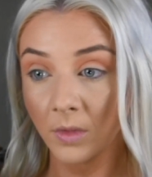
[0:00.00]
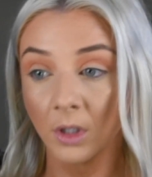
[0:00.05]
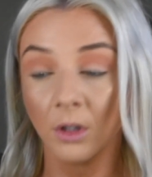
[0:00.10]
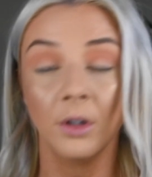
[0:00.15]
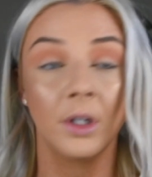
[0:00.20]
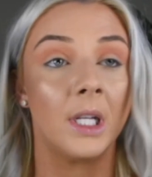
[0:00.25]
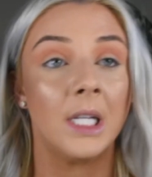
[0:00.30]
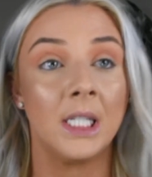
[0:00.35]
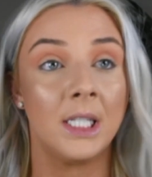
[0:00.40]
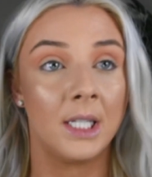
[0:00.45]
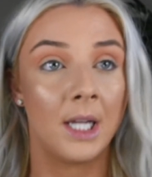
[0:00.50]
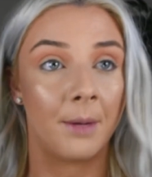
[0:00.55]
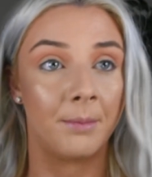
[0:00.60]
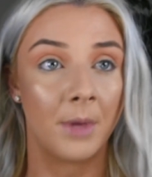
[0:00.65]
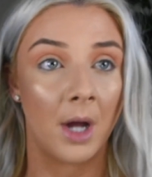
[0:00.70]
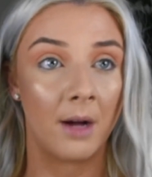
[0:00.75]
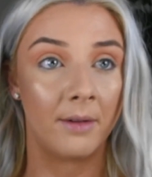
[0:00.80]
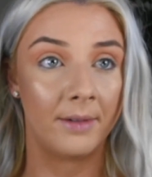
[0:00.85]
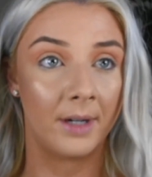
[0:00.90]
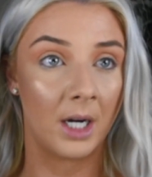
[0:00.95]
You can see I'm
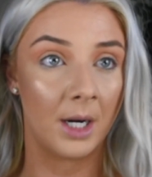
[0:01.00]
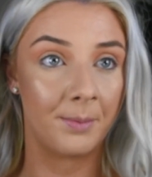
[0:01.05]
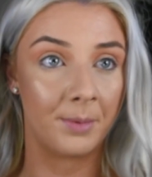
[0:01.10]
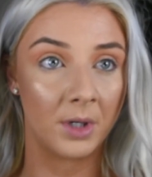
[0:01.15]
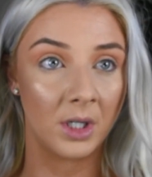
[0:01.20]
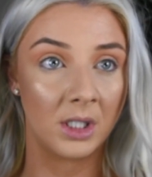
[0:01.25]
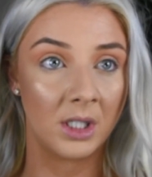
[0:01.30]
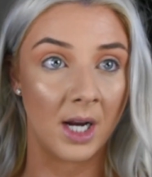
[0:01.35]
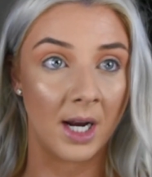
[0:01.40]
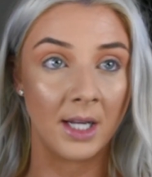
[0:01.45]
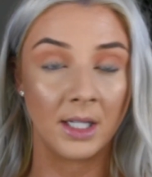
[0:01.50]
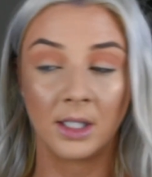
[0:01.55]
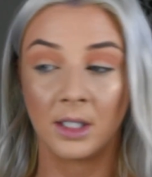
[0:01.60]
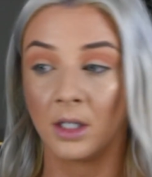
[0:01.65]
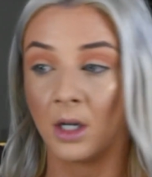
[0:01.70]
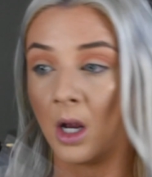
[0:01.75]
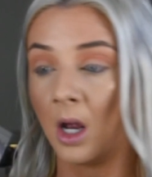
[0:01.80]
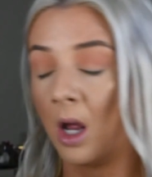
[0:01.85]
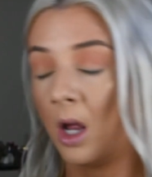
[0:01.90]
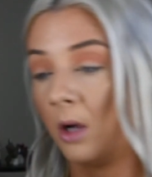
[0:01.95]
not very
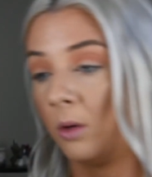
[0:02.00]
precise